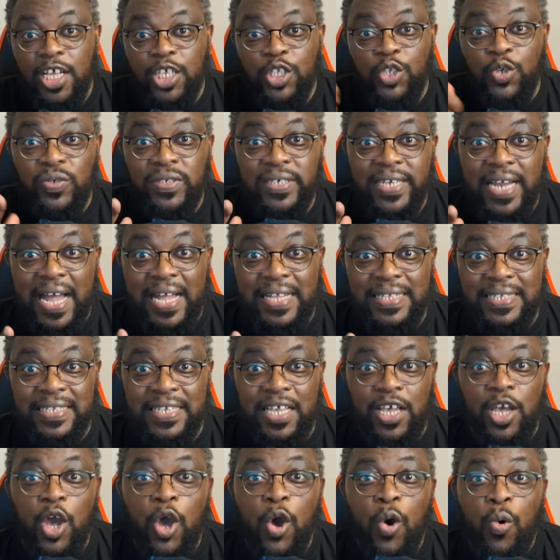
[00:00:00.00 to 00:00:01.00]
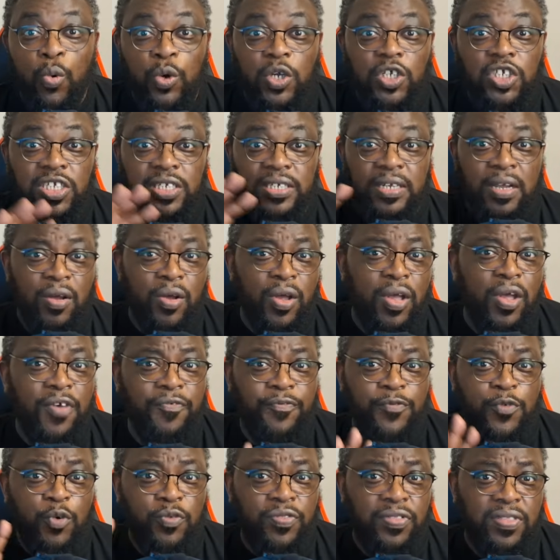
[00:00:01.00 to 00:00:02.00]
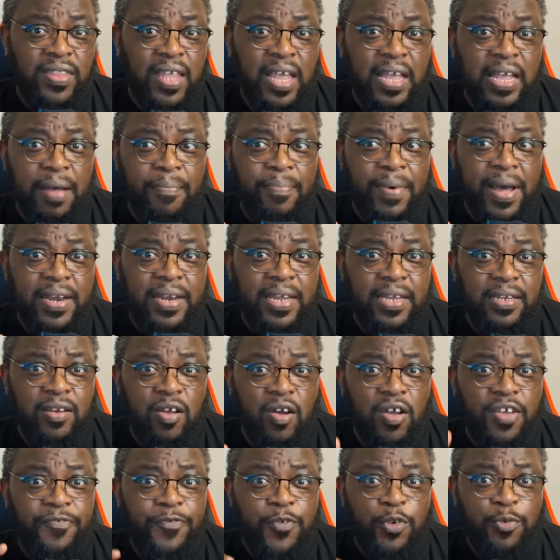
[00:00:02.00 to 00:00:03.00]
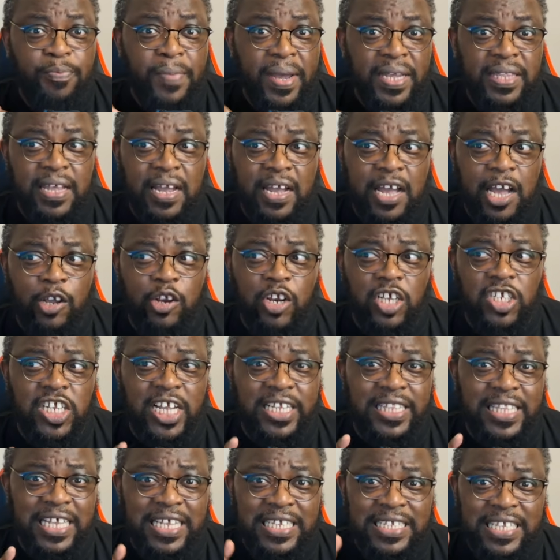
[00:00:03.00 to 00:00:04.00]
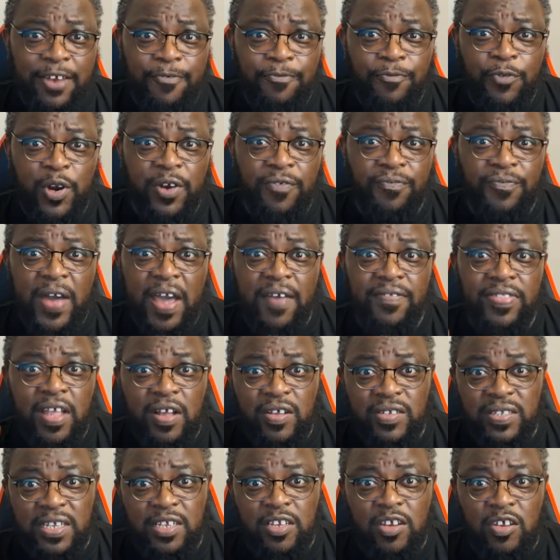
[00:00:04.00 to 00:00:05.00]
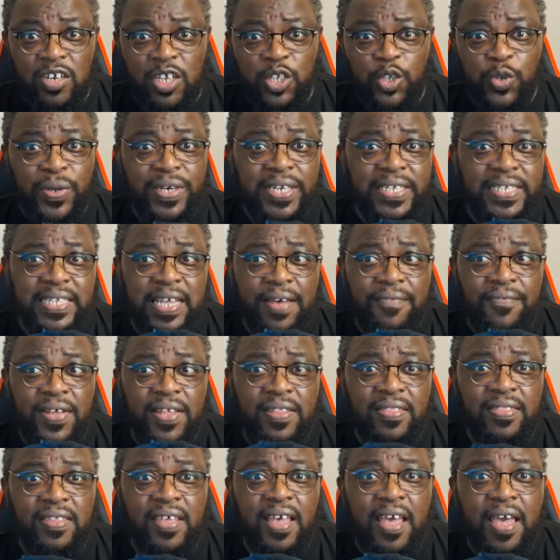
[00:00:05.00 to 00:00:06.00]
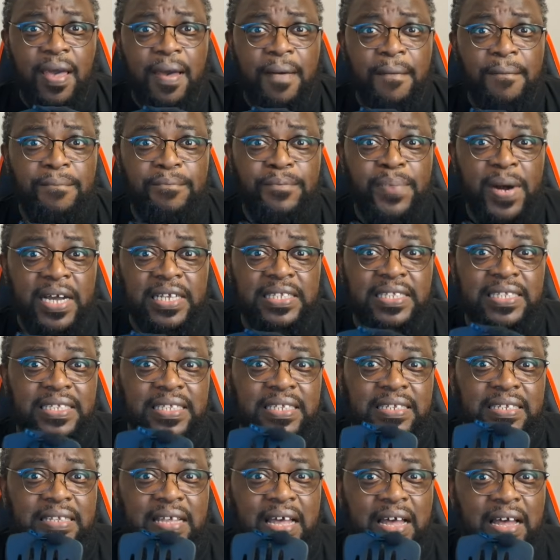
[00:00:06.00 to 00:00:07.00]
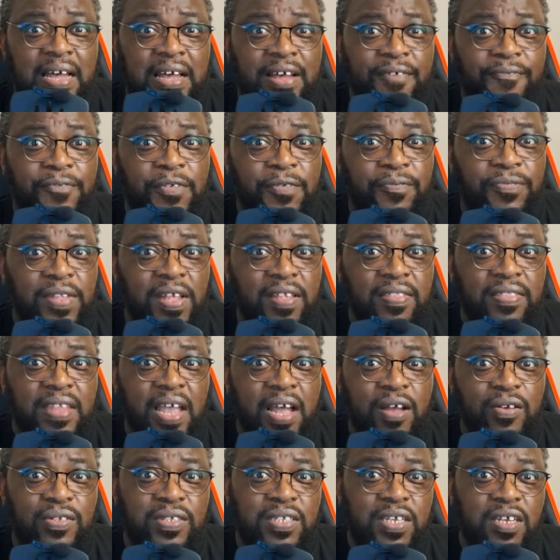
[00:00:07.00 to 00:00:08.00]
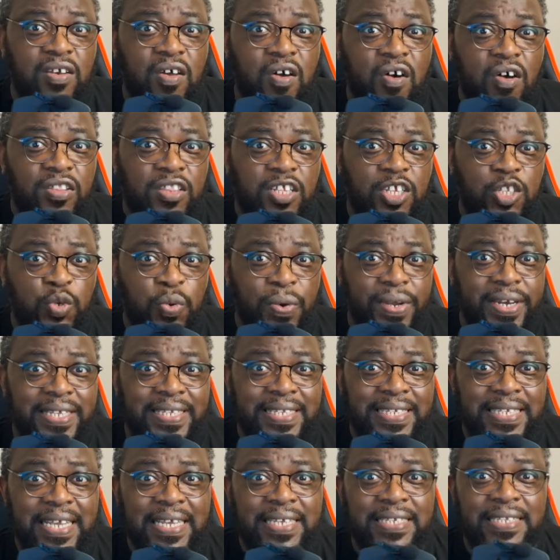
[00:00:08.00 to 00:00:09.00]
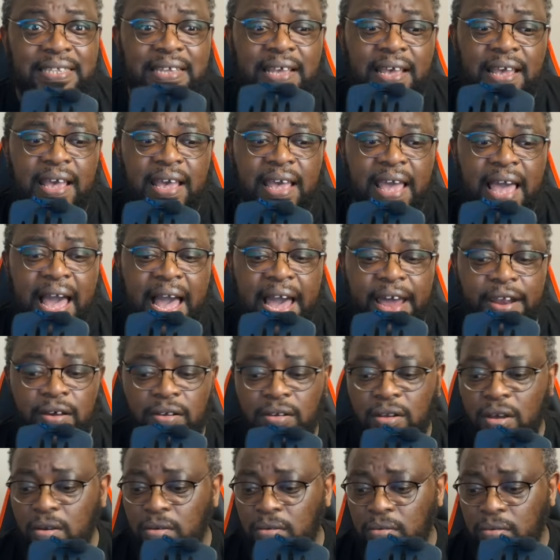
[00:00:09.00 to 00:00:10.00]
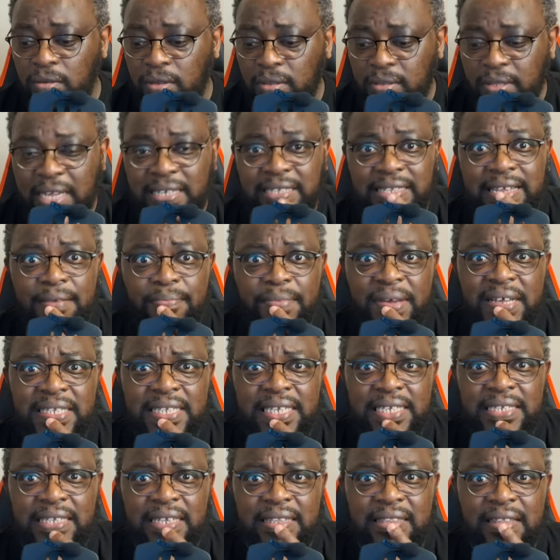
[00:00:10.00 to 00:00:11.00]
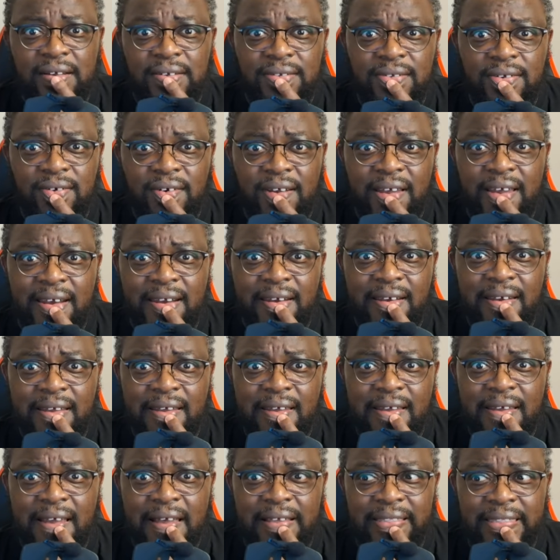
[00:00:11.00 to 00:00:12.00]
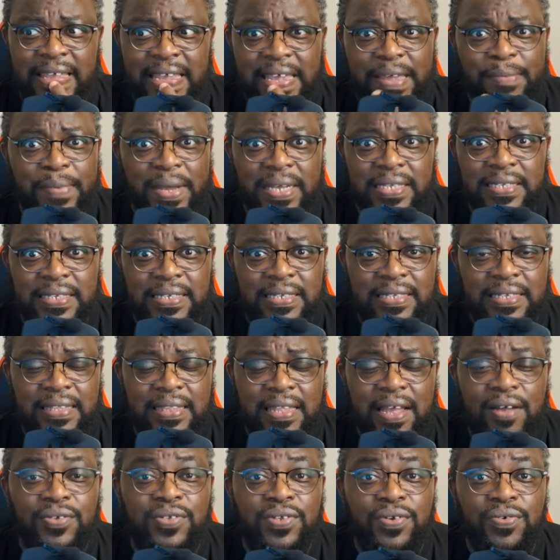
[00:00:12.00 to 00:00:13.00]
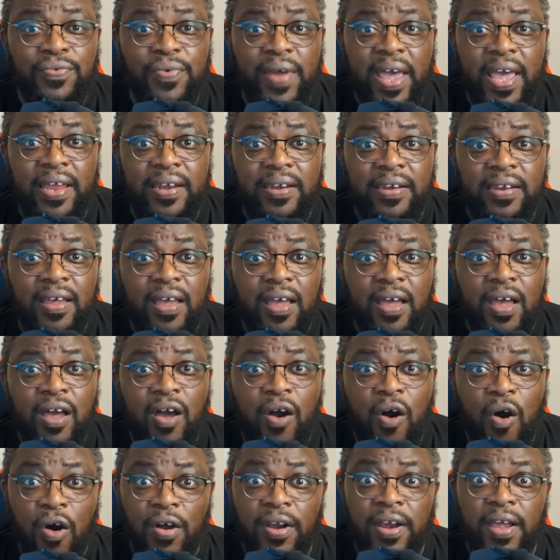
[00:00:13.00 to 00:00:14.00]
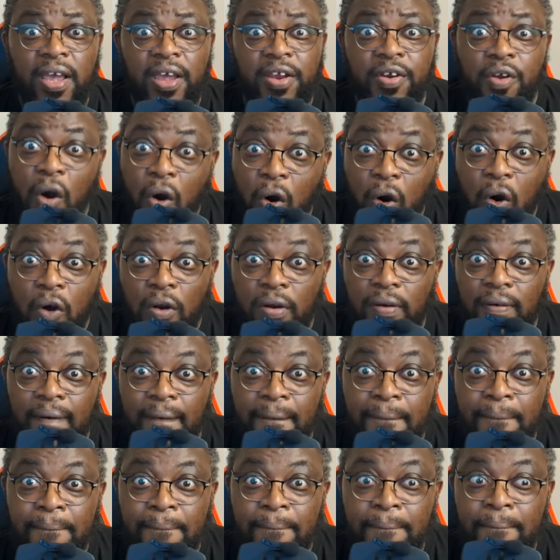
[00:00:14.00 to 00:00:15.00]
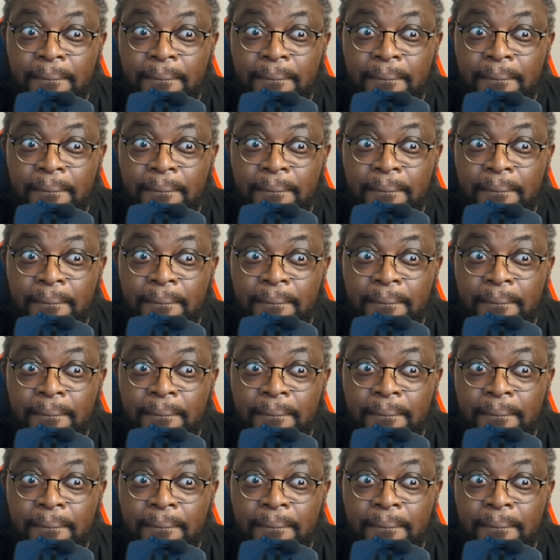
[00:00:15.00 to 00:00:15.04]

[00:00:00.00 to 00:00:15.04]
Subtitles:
to Ntanzi, which, if you think about it, or if you make the calculation, I think it said 45,000 on the 27th, but 15,000 on the 26th. I don't know. Does that make 60,000 rand? I think it makes 60,000 rand all in all.